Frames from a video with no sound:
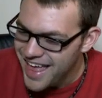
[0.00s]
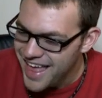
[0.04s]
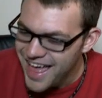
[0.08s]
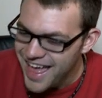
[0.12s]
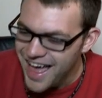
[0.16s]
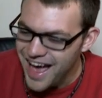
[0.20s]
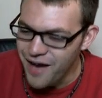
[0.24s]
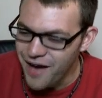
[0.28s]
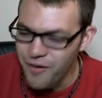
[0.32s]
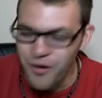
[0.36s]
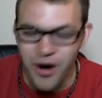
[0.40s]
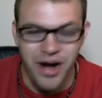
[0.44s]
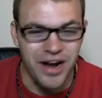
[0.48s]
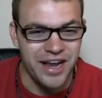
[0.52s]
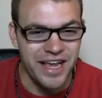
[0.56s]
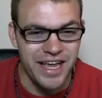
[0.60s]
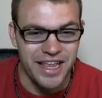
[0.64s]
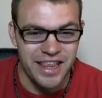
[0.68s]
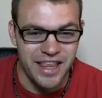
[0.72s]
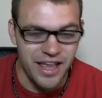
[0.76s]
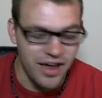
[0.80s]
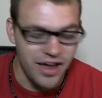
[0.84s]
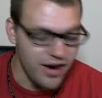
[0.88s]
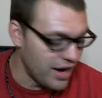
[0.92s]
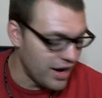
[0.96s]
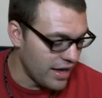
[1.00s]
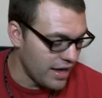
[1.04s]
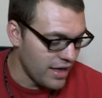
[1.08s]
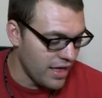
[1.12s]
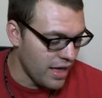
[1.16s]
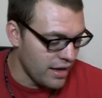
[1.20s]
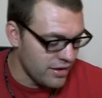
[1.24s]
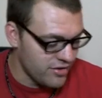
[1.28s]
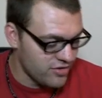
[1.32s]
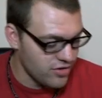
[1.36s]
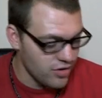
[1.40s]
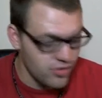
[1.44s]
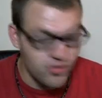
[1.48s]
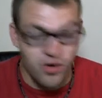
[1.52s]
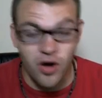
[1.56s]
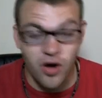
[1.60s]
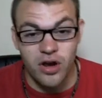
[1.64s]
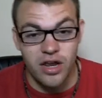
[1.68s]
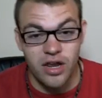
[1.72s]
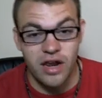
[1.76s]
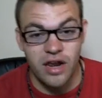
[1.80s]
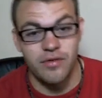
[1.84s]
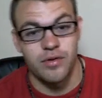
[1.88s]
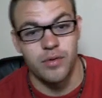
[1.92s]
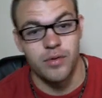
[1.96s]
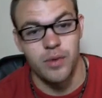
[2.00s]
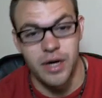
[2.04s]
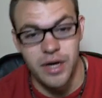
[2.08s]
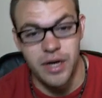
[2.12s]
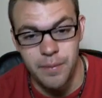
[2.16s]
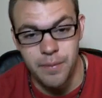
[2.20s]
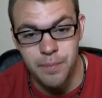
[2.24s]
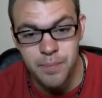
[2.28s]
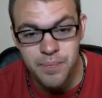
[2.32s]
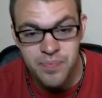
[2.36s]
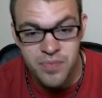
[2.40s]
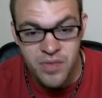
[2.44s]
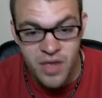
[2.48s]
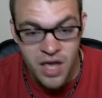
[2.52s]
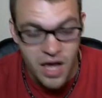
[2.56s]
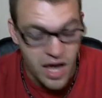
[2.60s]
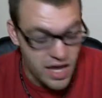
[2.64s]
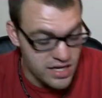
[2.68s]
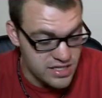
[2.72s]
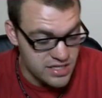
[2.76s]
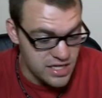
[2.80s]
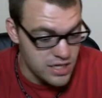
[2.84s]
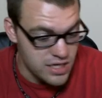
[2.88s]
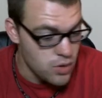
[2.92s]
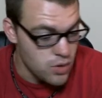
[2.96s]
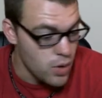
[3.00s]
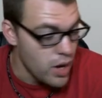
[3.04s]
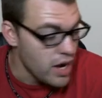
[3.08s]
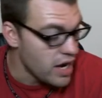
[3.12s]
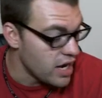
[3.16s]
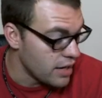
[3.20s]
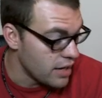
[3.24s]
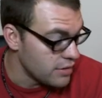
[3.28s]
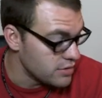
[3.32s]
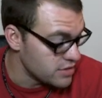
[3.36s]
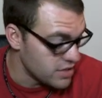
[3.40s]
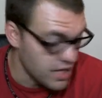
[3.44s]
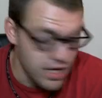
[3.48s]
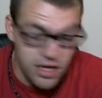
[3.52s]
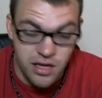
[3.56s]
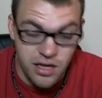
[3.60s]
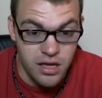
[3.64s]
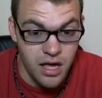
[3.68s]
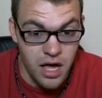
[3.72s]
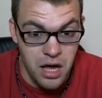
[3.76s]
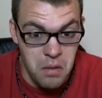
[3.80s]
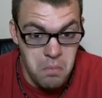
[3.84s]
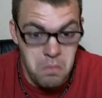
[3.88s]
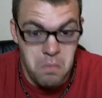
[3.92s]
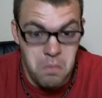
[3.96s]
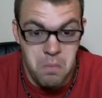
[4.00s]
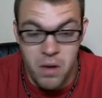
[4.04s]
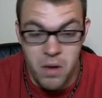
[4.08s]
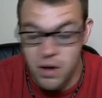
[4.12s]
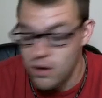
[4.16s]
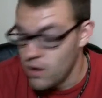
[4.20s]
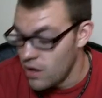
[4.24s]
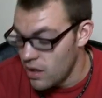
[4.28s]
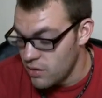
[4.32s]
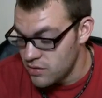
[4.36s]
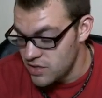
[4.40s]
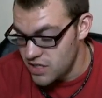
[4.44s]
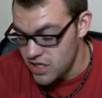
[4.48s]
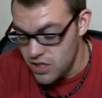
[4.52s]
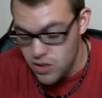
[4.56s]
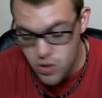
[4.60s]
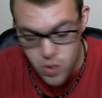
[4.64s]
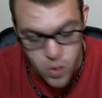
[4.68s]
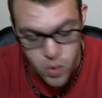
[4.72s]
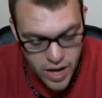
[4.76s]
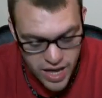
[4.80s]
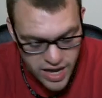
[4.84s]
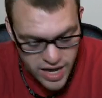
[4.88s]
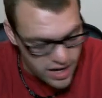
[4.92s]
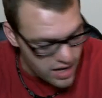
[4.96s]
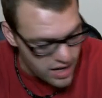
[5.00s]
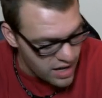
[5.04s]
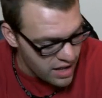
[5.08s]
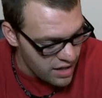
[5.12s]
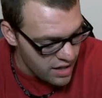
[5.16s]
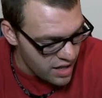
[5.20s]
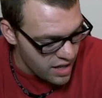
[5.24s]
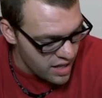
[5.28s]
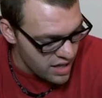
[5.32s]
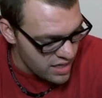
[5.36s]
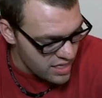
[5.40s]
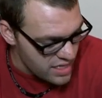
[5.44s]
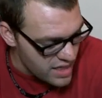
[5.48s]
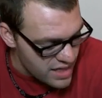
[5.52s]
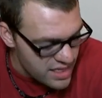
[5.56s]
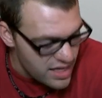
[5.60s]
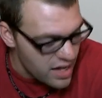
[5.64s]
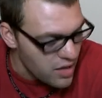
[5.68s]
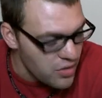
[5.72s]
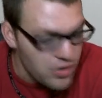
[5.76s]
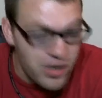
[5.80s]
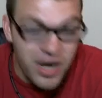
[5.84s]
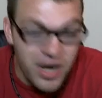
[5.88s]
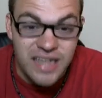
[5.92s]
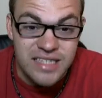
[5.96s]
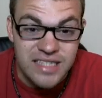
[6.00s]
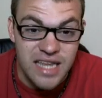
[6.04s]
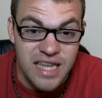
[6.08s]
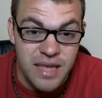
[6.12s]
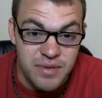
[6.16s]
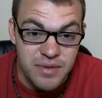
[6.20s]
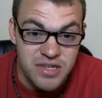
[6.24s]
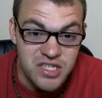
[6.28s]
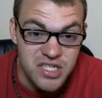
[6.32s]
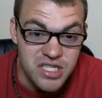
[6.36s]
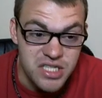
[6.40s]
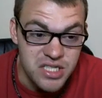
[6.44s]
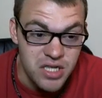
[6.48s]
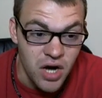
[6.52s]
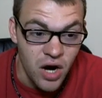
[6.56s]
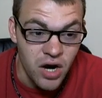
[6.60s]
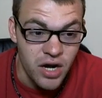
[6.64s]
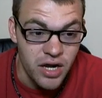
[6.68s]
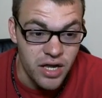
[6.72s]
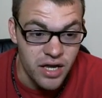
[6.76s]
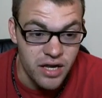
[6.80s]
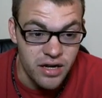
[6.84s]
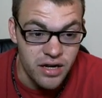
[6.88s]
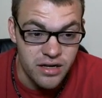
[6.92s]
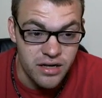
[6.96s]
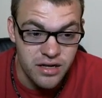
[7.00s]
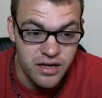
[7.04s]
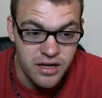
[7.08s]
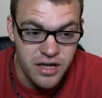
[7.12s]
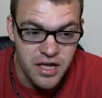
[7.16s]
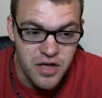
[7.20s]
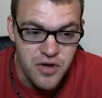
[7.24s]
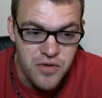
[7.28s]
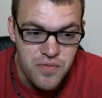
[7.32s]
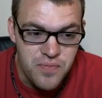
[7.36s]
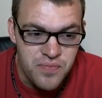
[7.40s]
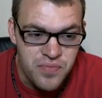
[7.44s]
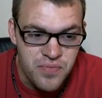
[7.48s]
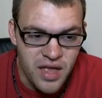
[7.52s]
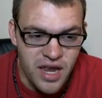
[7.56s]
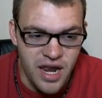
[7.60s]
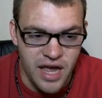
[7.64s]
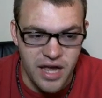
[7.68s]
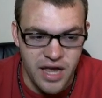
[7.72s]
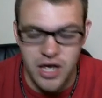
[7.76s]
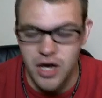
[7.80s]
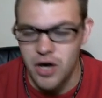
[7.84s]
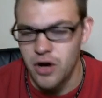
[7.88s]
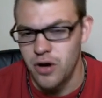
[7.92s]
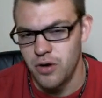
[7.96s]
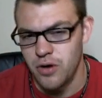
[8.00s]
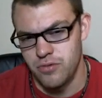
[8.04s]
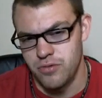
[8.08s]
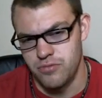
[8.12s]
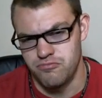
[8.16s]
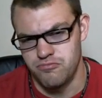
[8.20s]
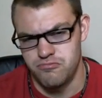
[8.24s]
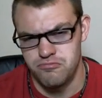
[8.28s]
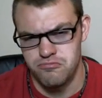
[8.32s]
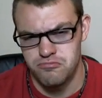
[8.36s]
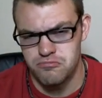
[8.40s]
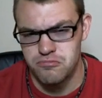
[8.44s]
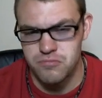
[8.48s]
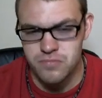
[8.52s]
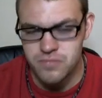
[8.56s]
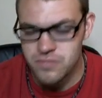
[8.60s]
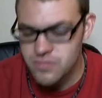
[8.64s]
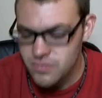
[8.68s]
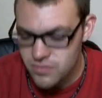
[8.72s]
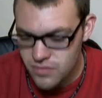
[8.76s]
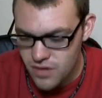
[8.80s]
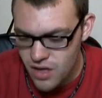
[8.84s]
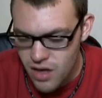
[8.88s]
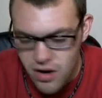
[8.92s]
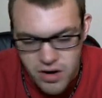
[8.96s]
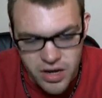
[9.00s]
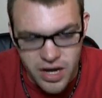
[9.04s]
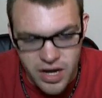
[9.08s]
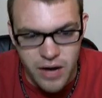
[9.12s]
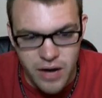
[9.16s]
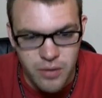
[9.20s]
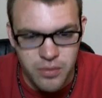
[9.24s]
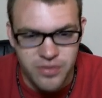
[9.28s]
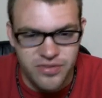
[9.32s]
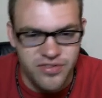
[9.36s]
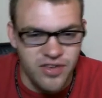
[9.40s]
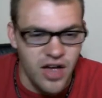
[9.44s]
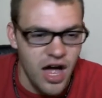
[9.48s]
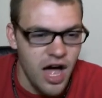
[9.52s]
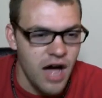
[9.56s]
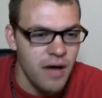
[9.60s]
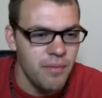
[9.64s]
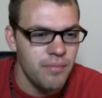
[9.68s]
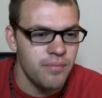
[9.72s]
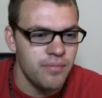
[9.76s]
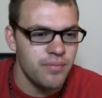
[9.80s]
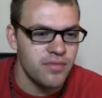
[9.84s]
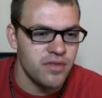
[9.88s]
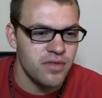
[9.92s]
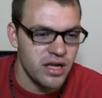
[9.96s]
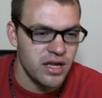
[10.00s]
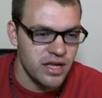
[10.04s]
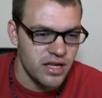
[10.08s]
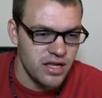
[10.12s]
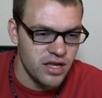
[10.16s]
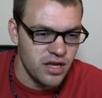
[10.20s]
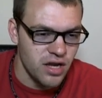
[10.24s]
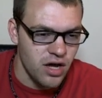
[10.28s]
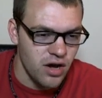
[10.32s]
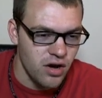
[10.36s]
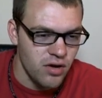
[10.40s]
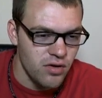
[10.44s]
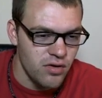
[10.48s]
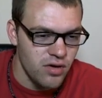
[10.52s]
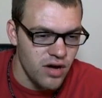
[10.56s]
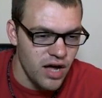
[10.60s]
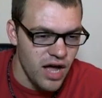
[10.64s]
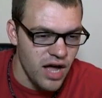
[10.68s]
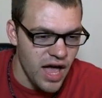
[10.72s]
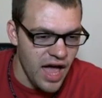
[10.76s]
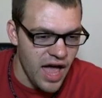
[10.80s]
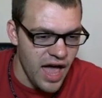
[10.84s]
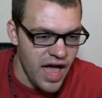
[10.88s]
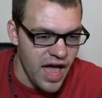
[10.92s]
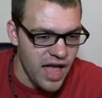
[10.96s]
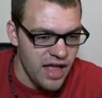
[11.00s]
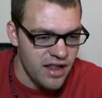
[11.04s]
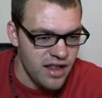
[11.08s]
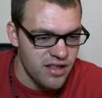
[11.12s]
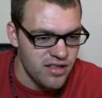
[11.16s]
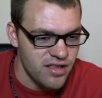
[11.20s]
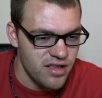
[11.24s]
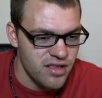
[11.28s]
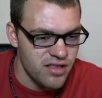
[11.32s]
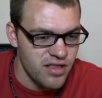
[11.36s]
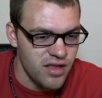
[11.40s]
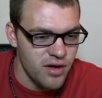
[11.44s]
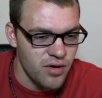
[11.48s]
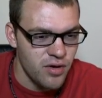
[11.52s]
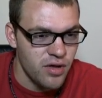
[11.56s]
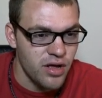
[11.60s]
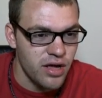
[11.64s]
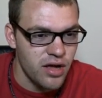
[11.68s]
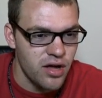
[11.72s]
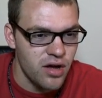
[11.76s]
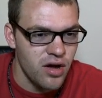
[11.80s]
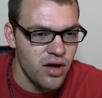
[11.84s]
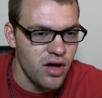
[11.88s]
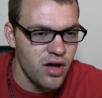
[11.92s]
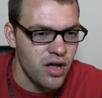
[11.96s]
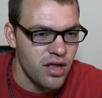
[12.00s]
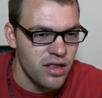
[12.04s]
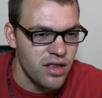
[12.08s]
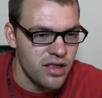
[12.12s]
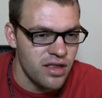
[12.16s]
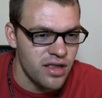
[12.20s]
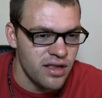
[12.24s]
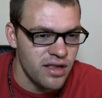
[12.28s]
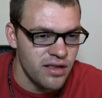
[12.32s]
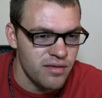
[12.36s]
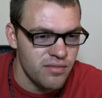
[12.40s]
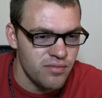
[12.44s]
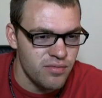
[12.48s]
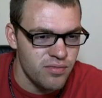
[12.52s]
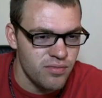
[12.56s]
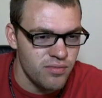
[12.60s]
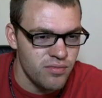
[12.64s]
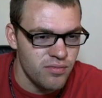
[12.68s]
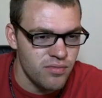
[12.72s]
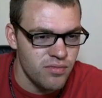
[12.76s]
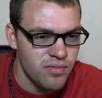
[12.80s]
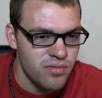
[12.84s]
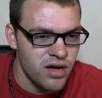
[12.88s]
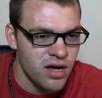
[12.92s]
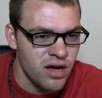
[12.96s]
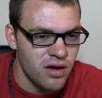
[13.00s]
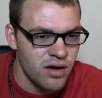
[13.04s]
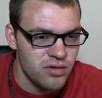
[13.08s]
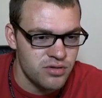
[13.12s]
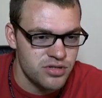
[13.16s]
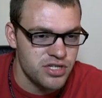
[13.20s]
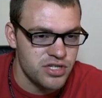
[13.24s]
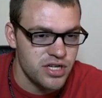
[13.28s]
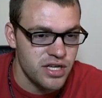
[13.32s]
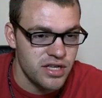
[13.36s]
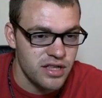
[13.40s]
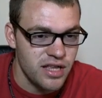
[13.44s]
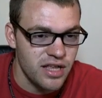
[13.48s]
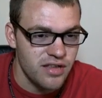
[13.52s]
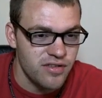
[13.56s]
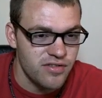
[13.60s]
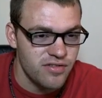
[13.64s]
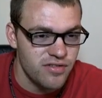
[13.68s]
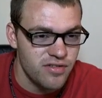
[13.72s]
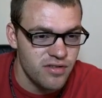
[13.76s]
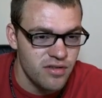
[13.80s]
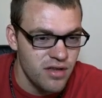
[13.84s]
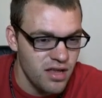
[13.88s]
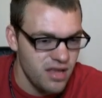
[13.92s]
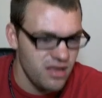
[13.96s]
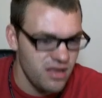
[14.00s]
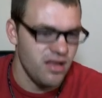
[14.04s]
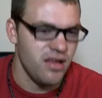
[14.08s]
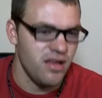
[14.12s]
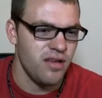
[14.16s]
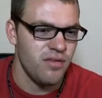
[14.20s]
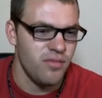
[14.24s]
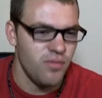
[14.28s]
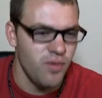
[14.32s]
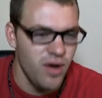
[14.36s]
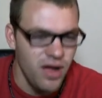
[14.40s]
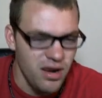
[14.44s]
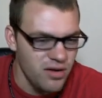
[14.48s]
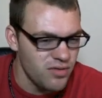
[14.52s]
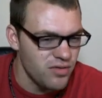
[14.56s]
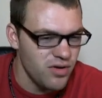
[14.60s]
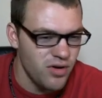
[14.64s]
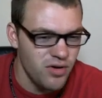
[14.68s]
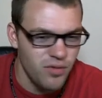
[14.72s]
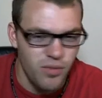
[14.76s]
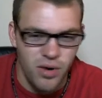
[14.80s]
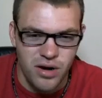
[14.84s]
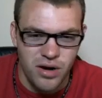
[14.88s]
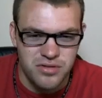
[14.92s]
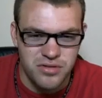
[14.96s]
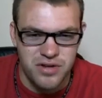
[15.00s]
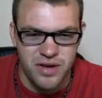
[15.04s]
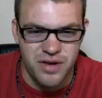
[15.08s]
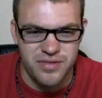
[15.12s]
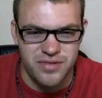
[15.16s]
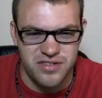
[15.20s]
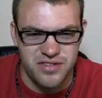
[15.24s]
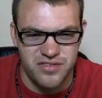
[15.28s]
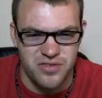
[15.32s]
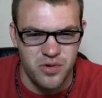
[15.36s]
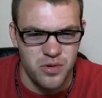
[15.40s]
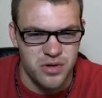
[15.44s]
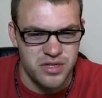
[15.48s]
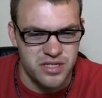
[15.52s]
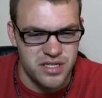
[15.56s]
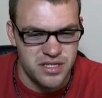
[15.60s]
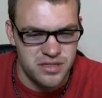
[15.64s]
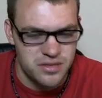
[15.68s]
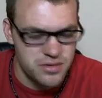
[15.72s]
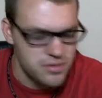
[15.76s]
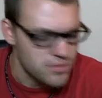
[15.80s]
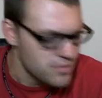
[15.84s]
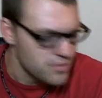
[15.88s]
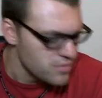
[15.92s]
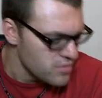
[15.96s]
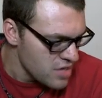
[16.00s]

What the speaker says: I walk in there and I start talking to everyone, and I see Quinn, and I was like, I see Quinn, and I think the other guy's name is Duncan, and I go, okay, what's up? Like, and they're like, oh shit, that's why don't you sword, Diesel?